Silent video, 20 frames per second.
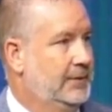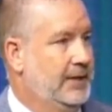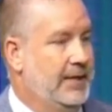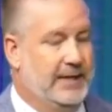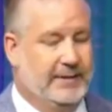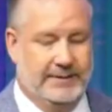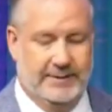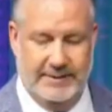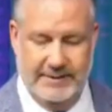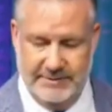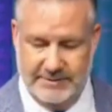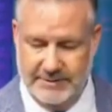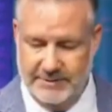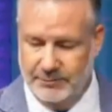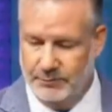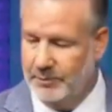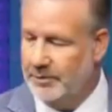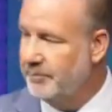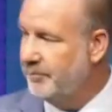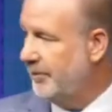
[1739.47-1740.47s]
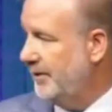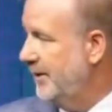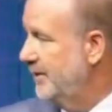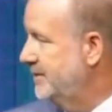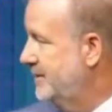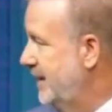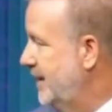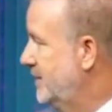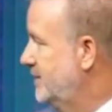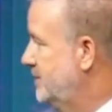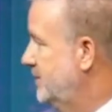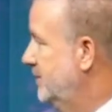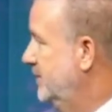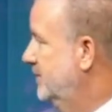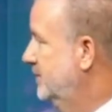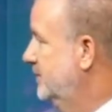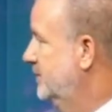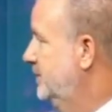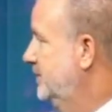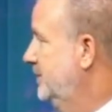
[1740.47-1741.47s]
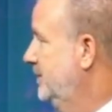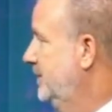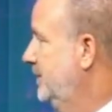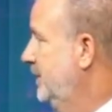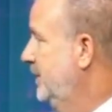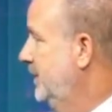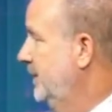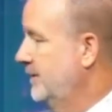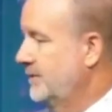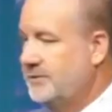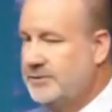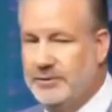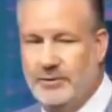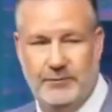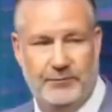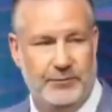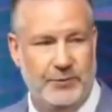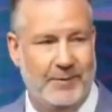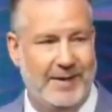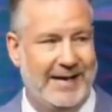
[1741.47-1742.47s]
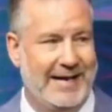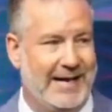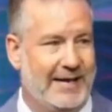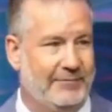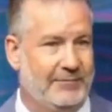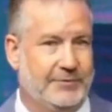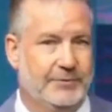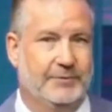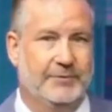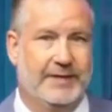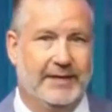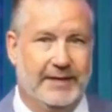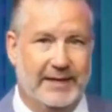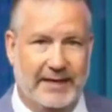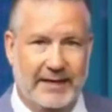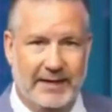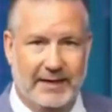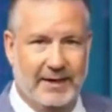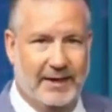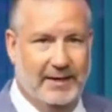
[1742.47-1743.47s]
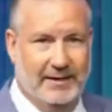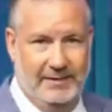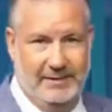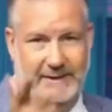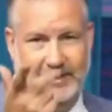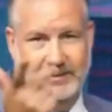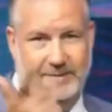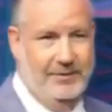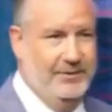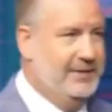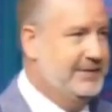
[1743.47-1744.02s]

And this is where prayer takes you. So if you have to get in, I, I know